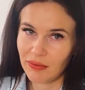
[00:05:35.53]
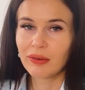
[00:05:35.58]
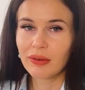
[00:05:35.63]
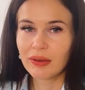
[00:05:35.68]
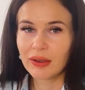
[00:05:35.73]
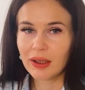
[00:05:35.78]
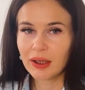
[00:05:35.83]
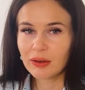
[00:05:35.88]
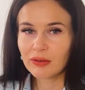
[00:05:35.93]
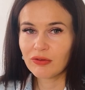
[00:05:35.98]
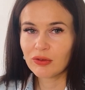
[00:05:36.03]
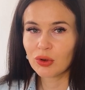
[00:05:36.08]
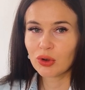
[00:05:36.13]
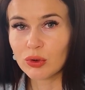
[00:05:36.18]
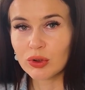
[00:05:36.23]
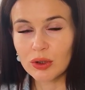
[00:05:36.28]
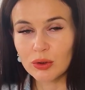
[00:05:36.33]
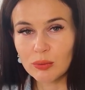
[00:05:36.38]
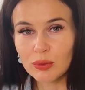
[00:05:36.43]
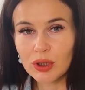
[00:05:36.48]
Therefore,
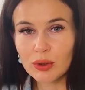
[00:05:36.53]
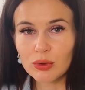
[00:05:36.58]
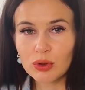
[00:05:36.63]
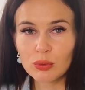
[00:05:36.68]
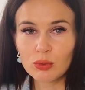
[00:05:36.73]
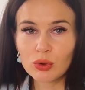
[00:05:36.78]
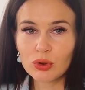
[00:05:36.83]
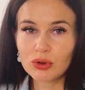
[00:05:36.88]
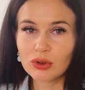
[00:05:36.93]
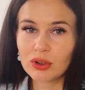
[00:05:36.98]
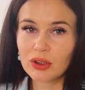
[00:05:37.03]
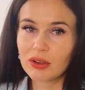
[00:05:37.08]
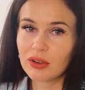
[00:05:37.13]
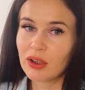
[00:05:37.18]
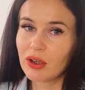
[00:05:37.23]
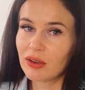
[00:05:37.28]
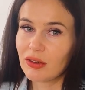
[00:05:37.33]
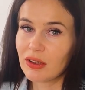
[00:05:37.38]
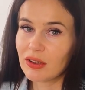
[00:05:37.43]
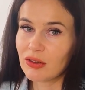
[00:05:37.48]
it may be worth
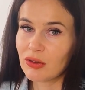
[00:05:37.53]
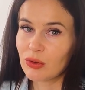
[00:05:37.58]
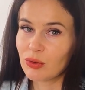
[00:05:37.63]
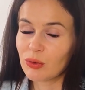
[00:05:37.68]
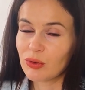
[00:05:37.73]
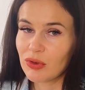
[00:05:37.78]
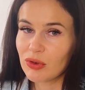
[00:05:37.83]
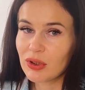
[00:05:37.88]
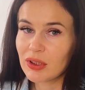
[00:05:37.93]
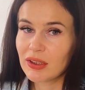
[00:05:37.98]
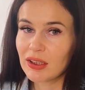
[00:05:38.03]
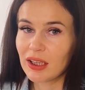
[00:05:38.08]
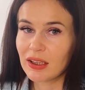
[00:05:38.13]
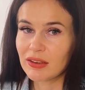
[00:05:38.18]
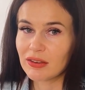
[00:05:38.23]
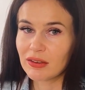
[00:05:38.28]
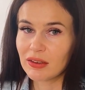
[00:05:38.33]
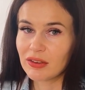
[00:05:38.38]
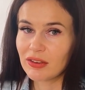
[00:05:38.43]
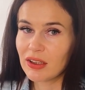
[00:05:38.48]
conducting 2-3
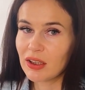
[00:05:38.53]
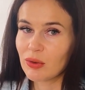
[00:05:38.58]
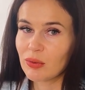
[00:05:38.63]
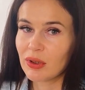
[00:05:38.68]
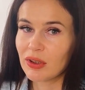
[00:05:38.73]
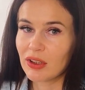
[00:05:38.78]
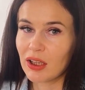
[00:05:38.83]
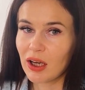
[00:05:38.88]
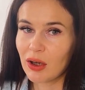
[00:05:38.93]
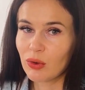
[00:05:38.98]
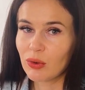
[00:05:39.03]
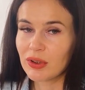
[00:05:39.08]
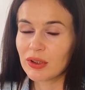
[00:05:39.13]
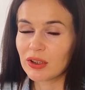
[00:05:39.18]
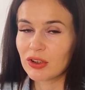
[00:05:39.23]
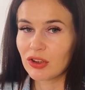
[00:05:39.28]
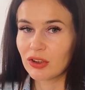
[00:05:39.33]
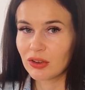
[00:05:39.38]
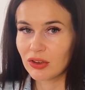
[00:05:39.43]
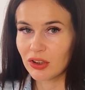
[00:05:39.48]
tests to see which
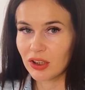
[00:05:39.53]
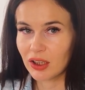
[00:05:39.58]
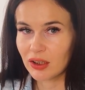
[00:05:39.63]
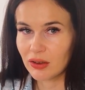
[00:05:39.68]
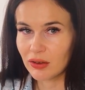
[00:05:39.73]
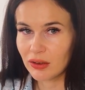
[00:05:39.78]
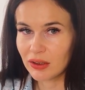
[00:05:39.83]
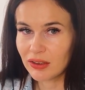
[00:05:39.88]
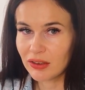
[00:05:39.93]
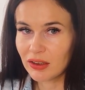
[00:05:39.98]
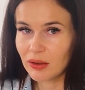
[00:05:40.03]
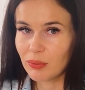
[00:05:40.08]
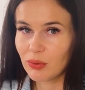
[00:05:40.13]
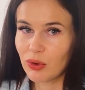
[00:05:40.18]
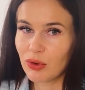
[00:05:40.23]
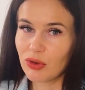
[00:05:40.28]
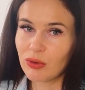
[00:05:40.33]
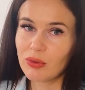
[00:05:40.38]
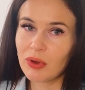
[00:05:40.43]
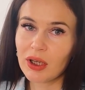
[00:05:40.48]
acquisition channel is the
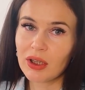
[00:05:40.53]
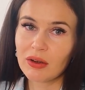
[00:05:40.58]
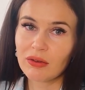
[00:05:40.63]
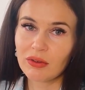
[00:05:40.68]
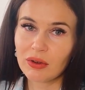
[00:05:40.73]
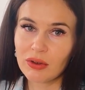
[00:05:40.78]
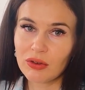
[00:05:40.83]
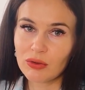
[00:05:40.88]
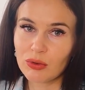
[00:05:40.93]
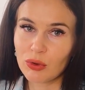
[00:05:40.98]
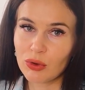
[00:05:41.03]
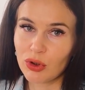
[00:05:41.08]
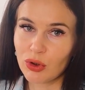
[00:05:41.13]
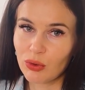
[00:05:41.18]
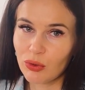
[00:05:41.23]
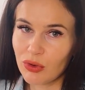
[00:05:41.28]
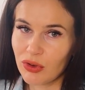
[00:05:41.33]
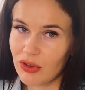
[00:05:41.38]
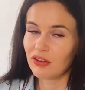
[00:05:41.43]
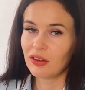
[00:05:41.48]
most relevant for
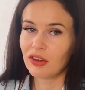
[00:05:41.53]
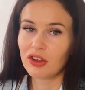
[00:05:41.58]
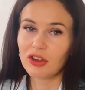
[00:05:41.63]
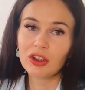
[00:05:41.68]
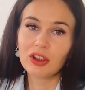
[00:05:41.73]
you, such